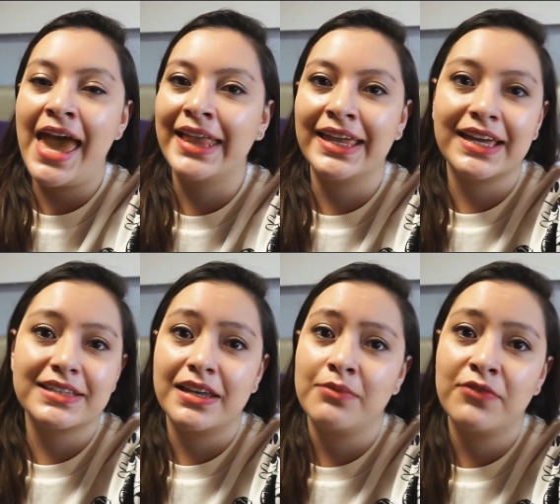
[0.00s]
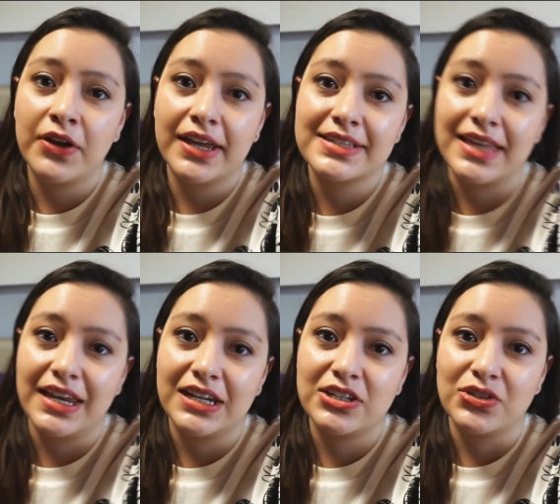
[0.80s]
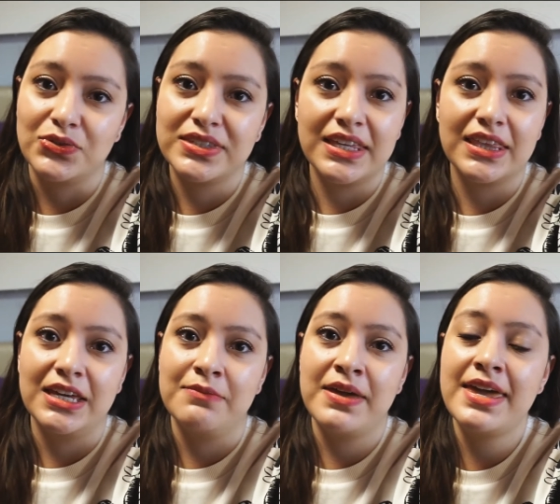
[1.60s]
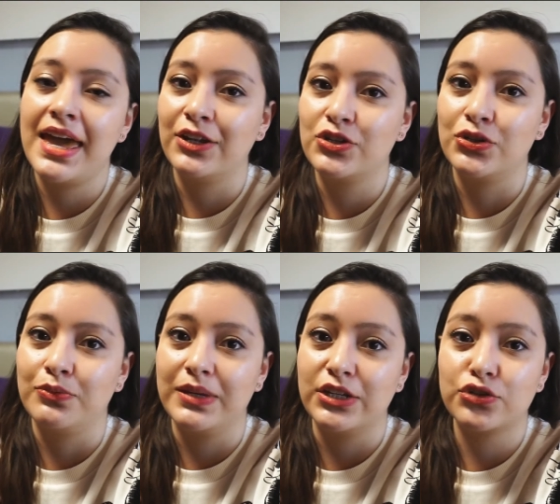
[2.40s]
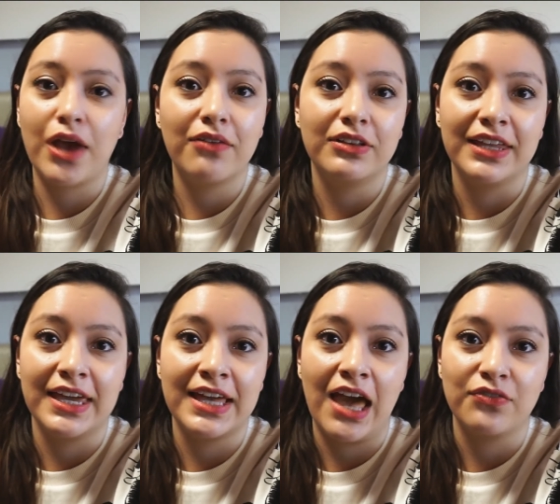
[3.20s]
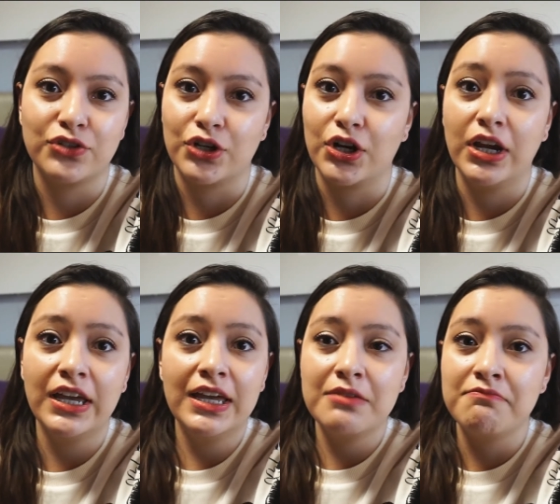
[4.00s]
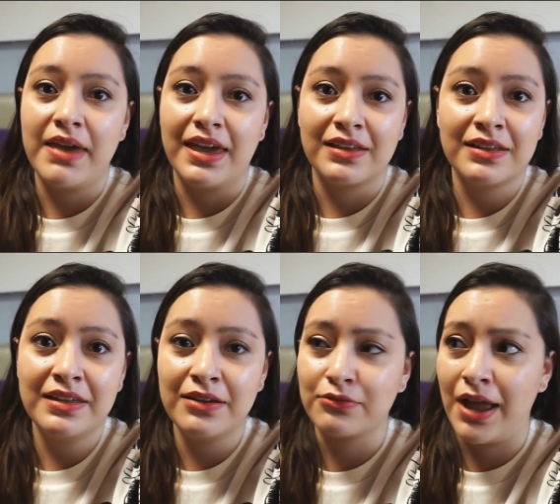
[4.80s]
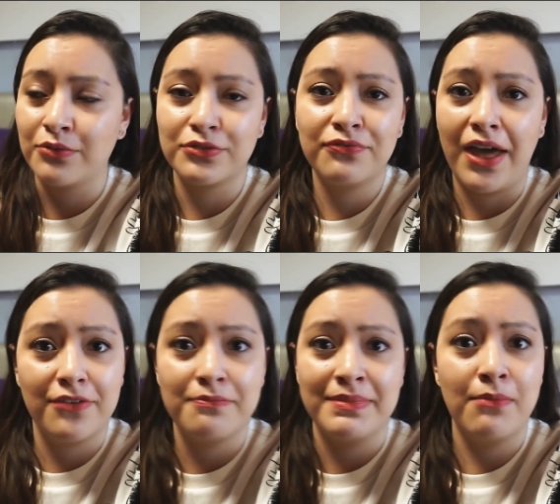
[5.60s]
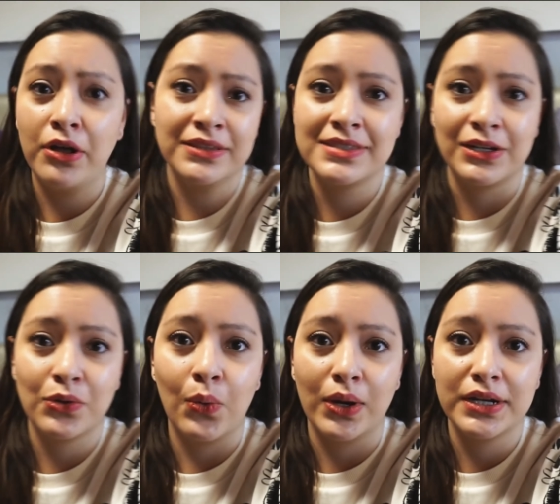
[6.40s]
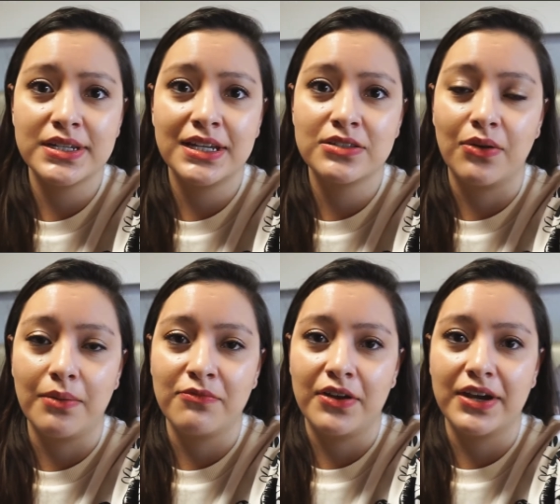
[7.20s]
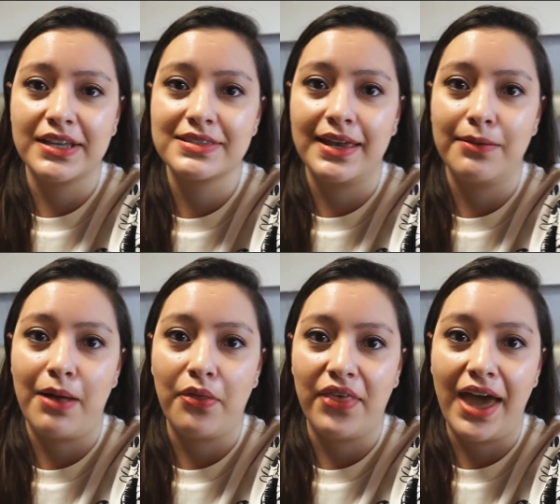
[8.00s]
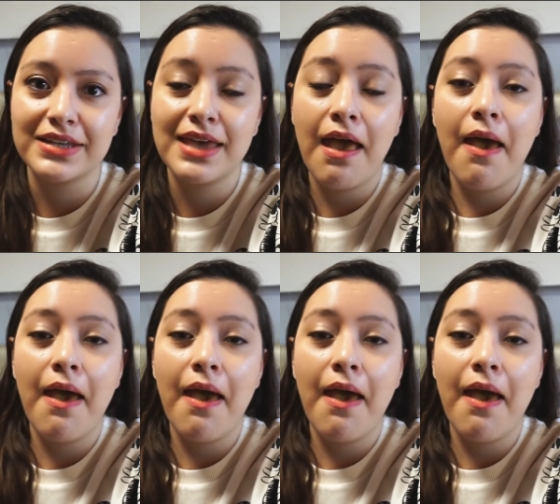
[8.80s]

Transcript: And like I said, I'm very excited to see them and to be traveling after being around five months in quarantine. So I'm very excited about that.